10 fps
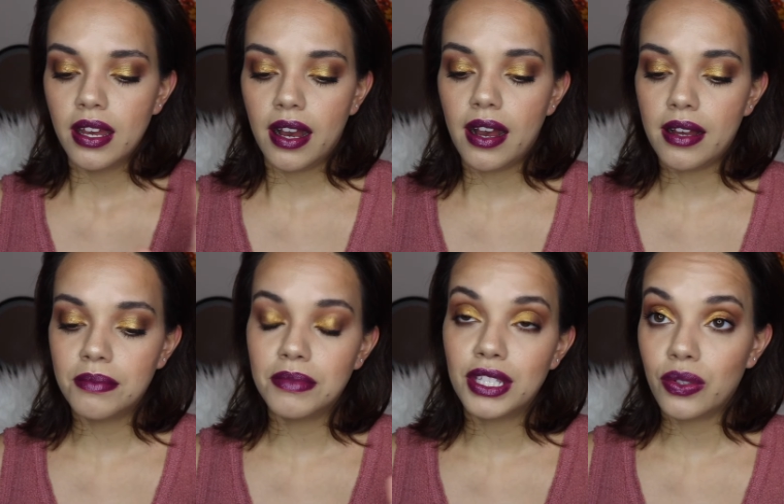
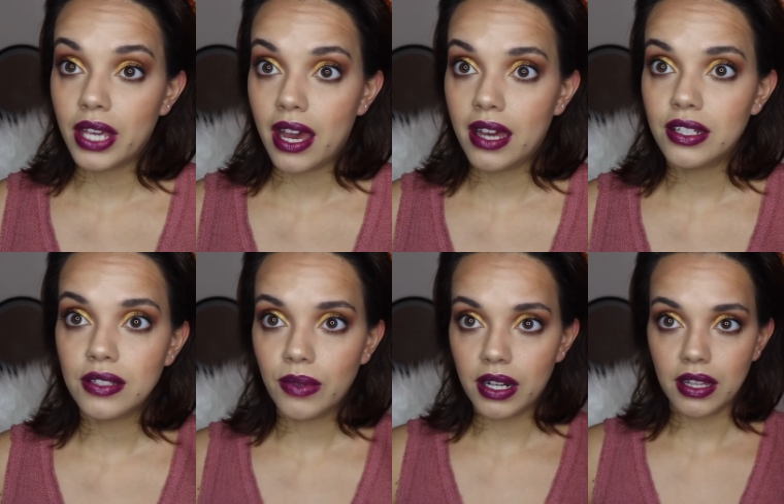So yeah, I
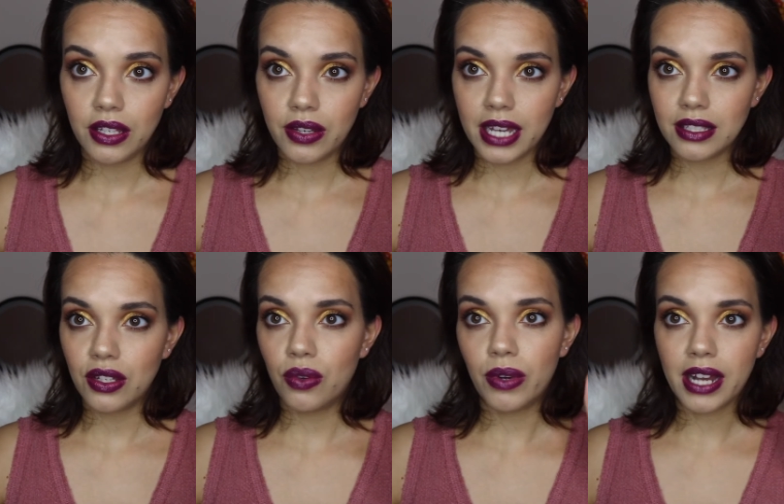just want to let you guys
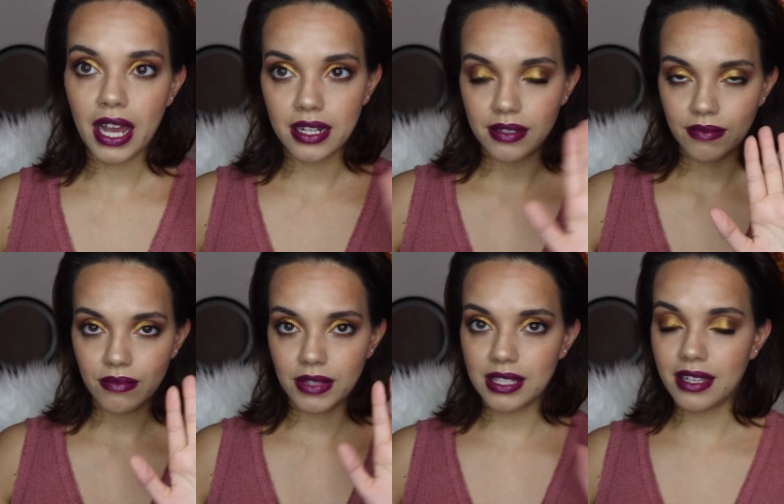know what kind of
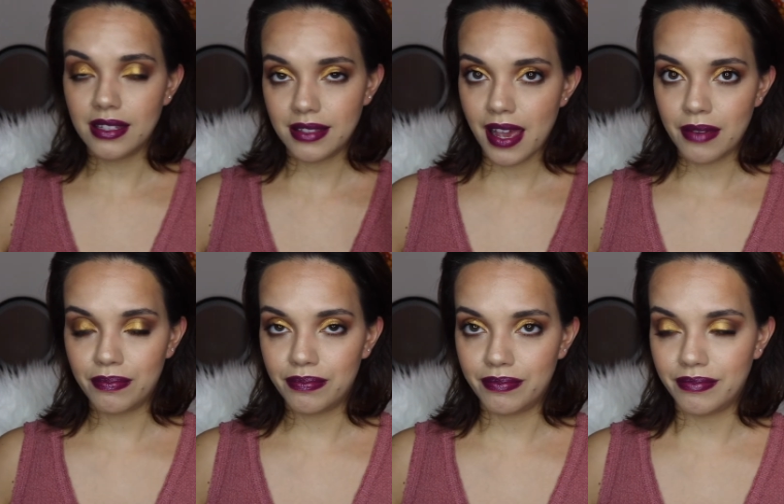skin type,
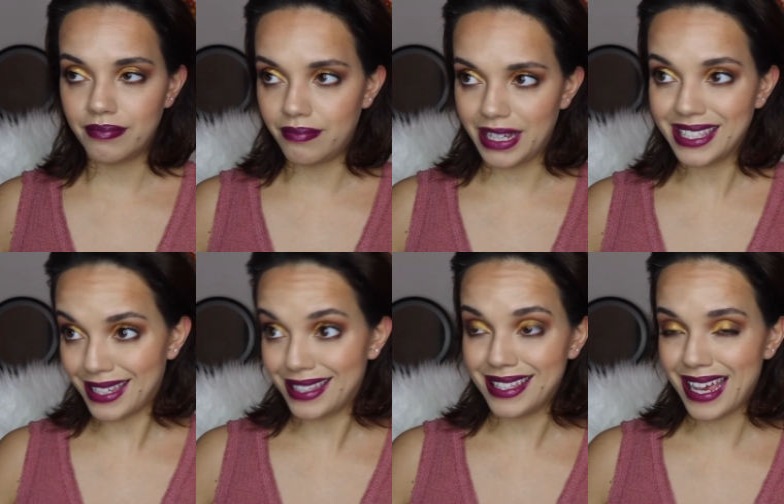my
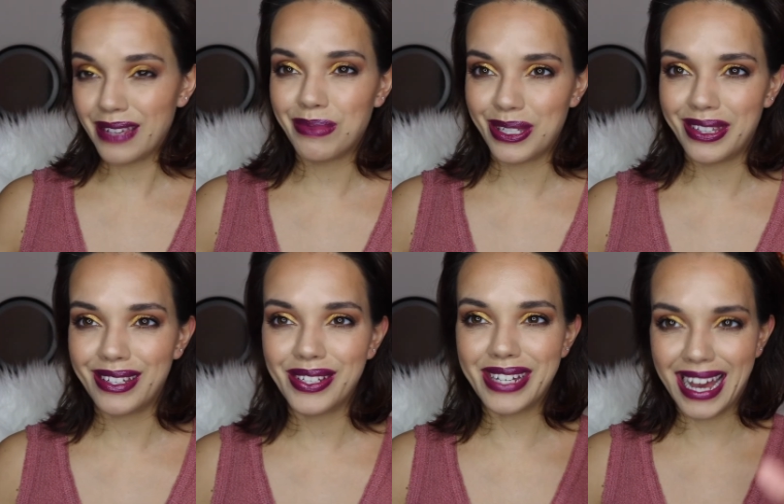skin type, so that
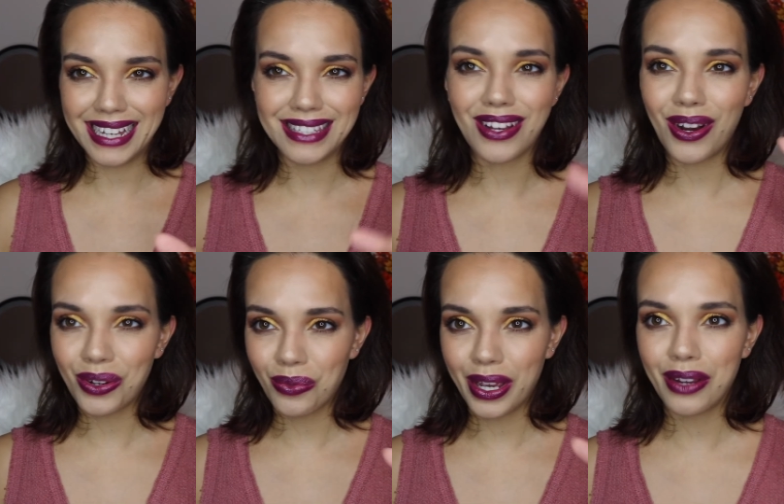you guys are
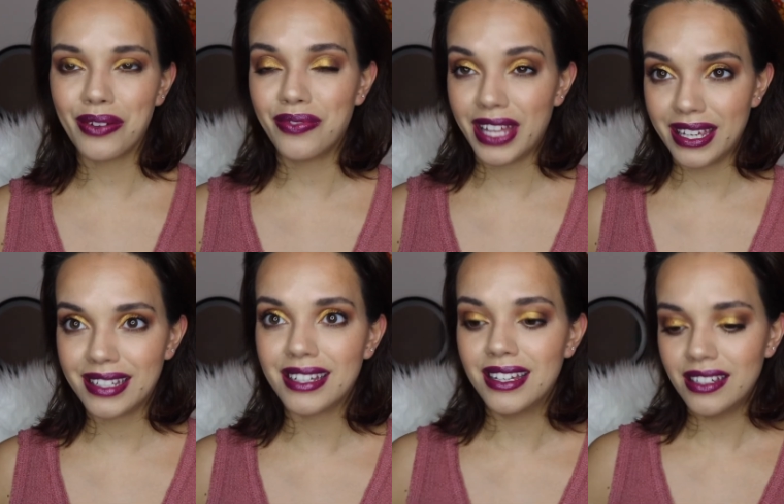aware of
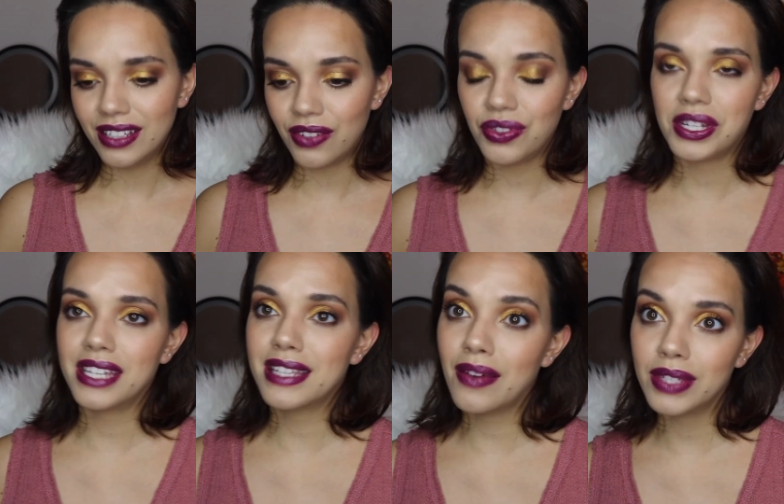like if you
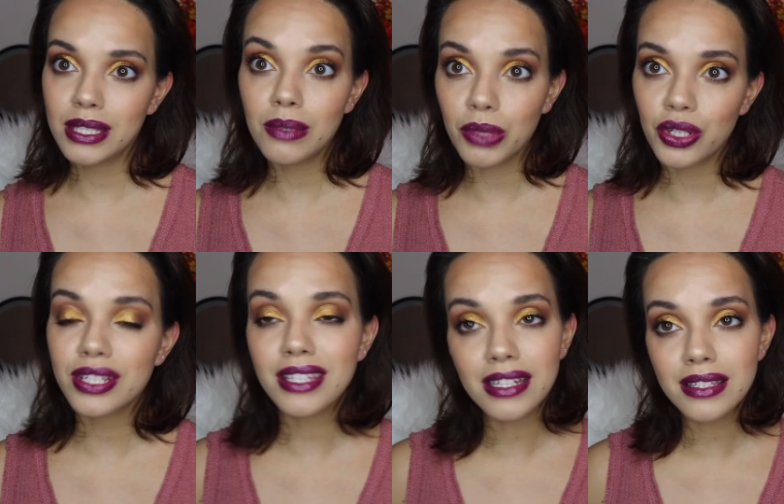guys have a similar
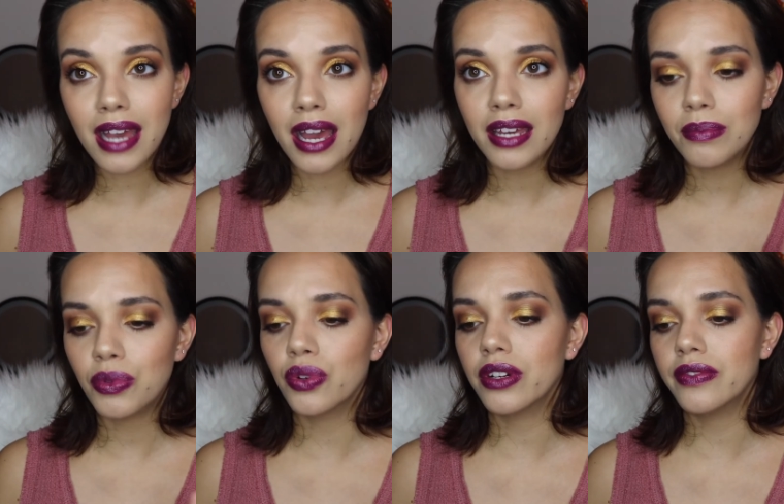skin type
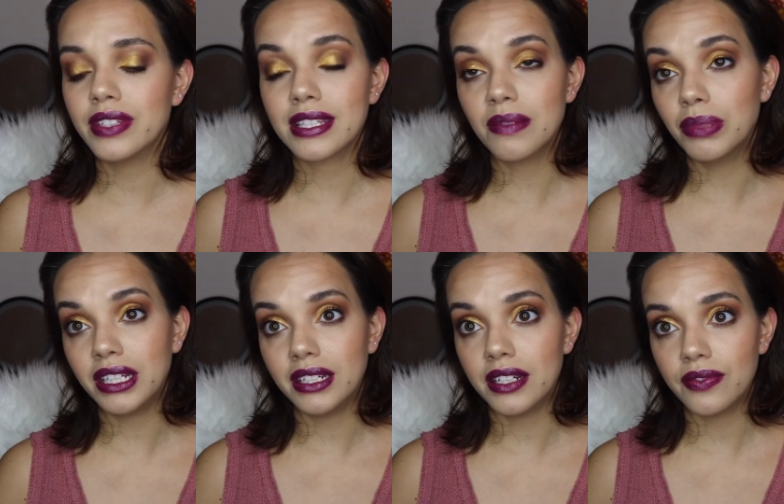or if it's
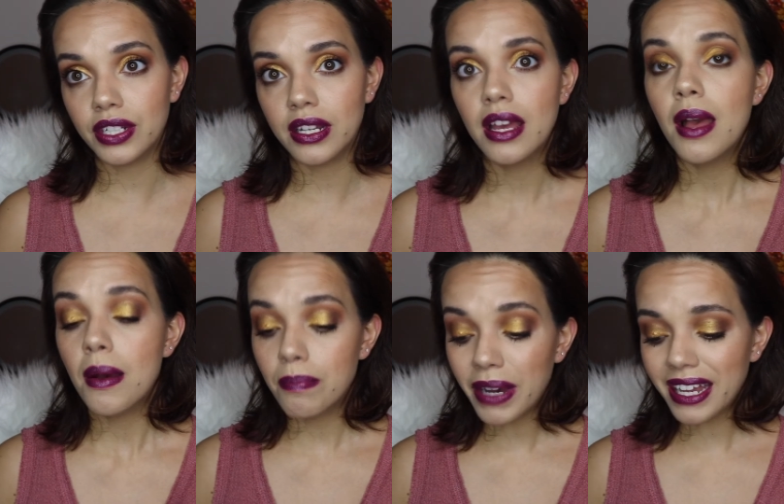completely different.
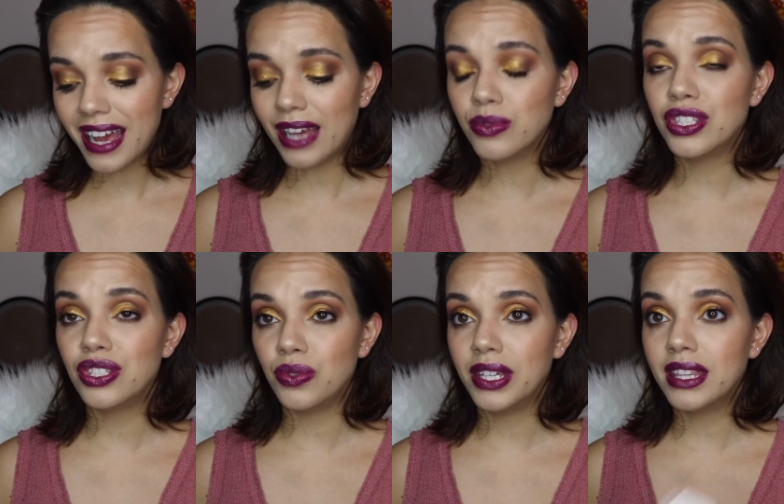But I was
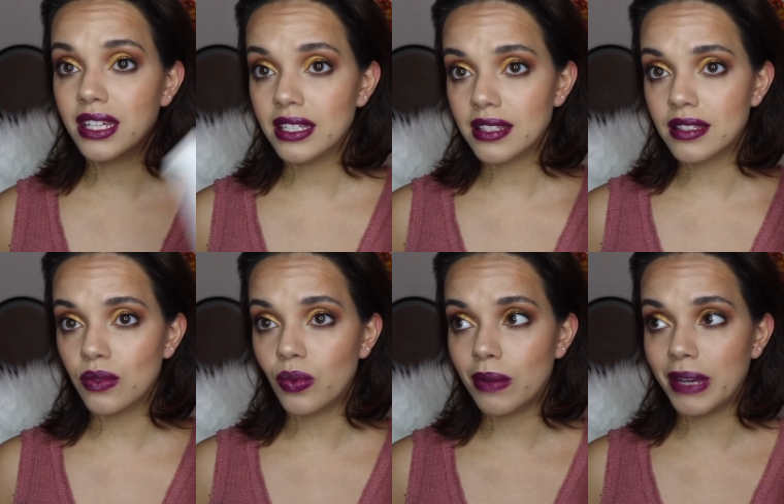doing this
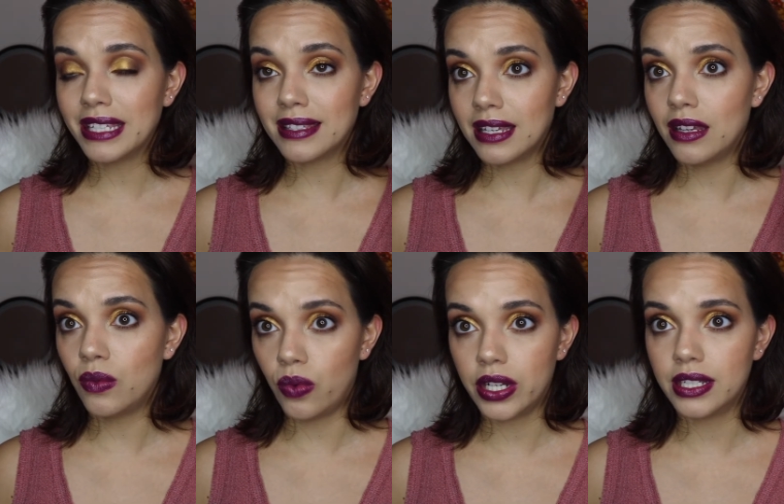when my
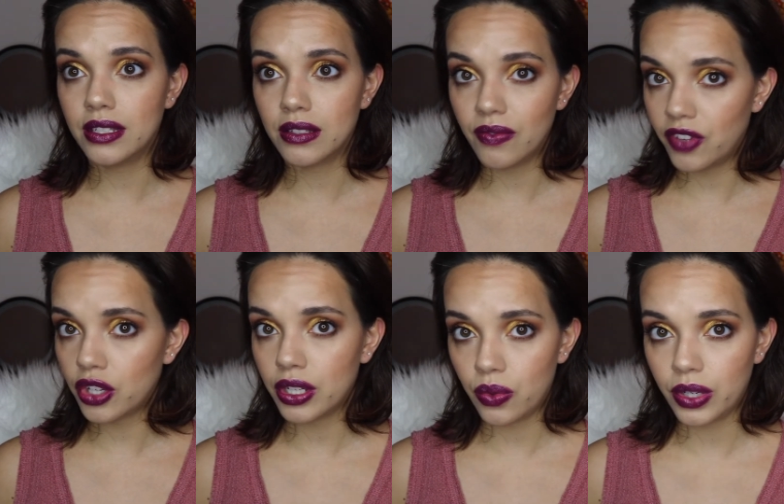skin was
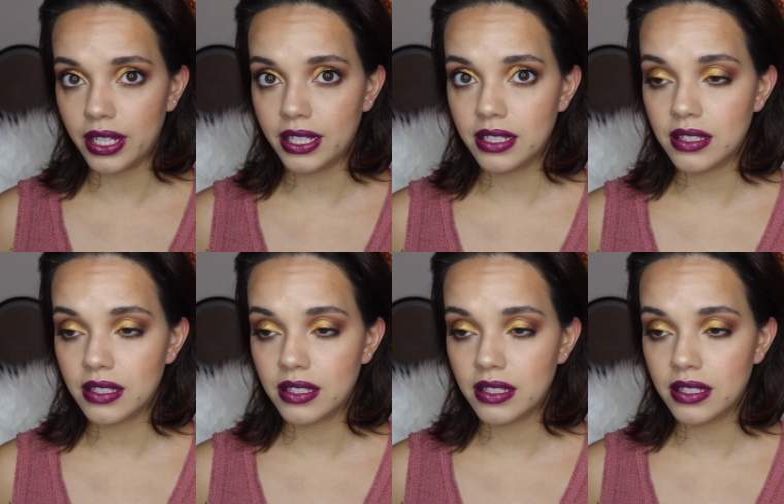very oily.